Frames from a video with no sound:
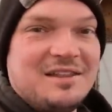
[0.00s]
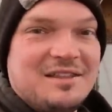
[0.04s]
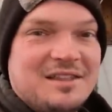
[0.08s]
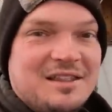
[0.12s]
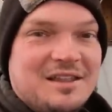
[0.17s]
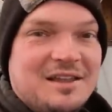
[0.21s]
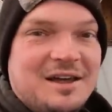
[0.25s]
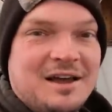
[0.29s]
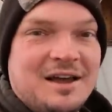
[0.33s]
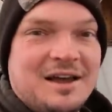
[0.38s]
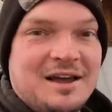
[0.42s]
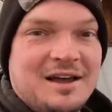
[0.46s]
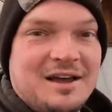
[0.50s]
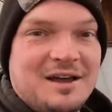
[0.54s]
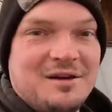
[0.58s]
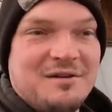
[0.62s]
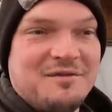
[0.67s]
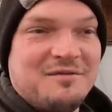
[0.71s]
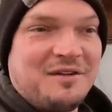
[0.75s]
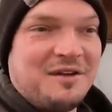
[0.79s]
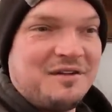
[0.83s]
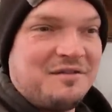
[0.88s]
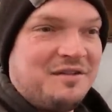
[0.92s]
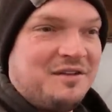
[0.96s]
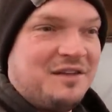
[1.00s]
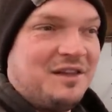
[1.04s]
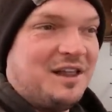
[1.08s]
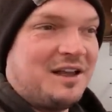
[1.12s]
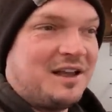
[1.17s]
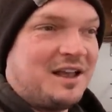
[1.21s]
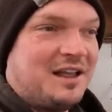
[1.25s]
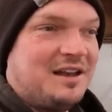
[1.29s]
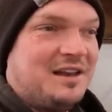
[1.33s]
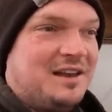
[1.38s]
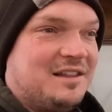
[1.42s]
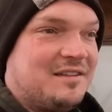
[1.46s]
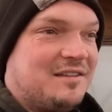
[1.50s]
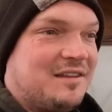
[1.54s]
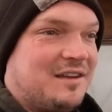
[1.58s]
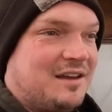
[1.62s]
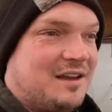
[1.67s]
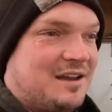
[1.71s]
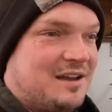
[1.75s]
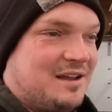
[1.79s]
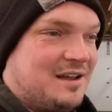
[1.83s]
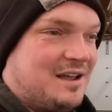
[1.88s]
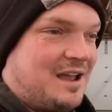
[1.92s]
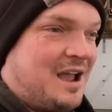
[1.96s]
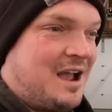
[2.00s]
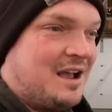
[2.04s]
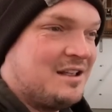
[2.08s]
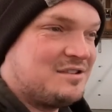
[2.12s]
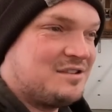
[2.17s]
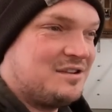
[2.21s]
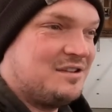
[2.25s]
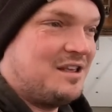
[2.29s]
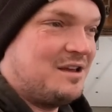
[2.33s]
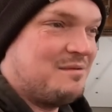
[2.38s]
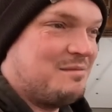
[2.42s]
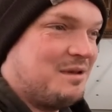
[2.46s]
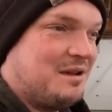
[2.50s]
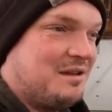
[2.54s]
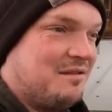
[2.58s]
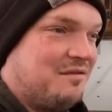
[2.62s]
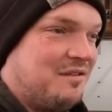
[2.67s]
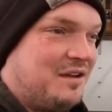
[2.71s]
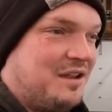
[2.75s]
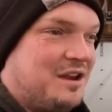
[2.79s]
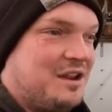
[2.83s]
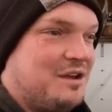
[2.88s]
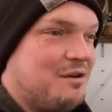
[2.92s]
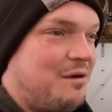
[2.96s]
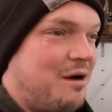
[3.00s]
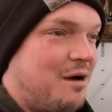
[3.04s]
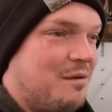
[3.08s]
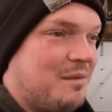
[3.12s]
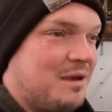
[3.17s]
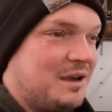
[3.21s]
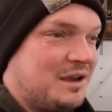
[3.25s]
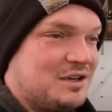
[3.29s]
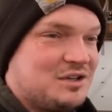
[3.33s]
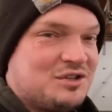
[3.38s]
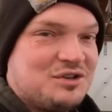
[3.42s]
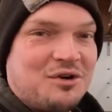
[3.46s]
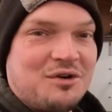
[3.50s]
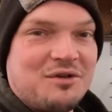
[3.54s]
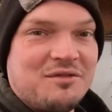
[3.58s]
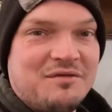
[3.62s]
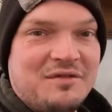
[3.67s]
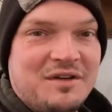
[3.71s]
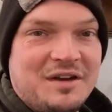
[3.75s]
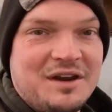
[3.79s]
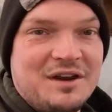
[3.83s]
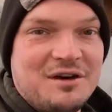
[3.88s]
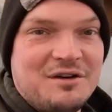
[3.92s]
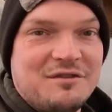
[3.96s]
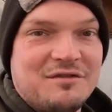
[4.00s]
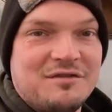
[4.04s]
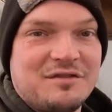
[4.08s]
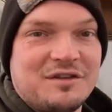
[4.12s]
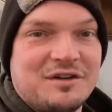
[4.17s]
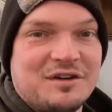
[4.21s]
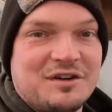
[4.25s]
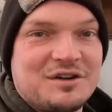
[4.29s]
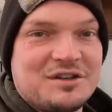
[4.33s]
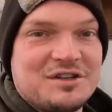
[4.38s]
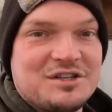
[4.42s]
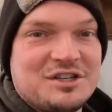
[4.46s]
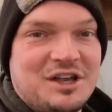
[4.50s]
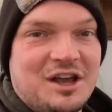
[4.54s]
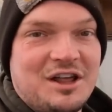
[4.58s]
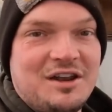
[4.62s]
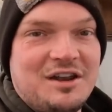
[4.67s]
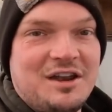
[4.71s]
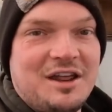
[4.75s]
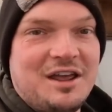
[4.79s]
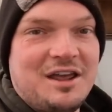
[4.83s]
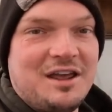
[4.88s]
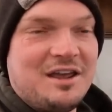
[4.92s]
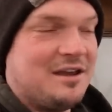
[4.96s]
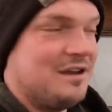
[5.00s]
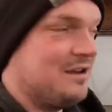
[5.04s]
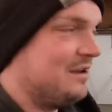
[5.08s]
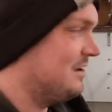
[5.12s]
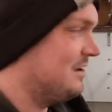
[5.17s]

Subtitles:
if I feel like I need to answer them in a video, I'll make a short video for Sunday.